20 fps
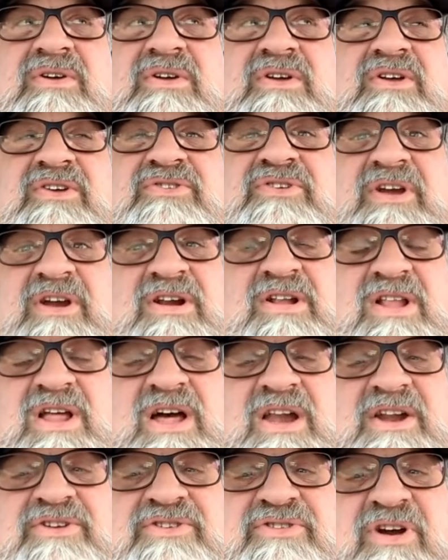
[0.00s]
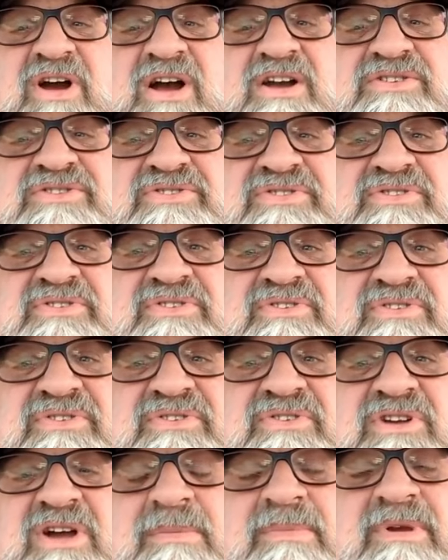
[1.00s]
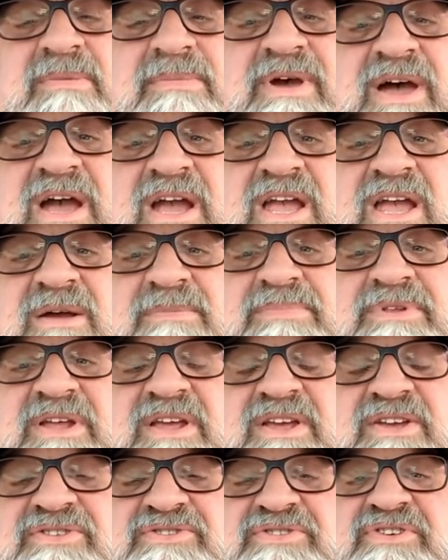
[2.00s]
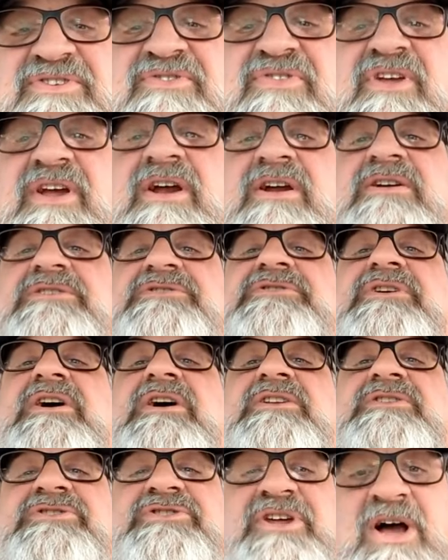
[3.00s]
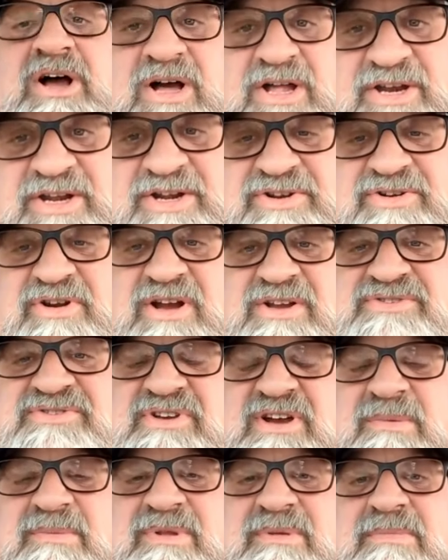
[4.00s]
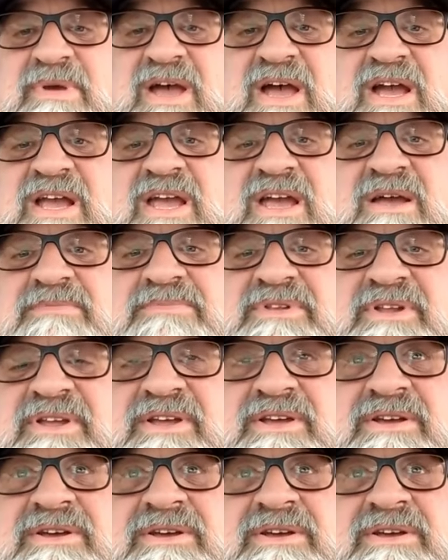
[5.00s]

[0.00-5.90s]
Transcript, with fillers: is there a lot of trucks coming back empty? He says, there is a ton of trucks coming back empty.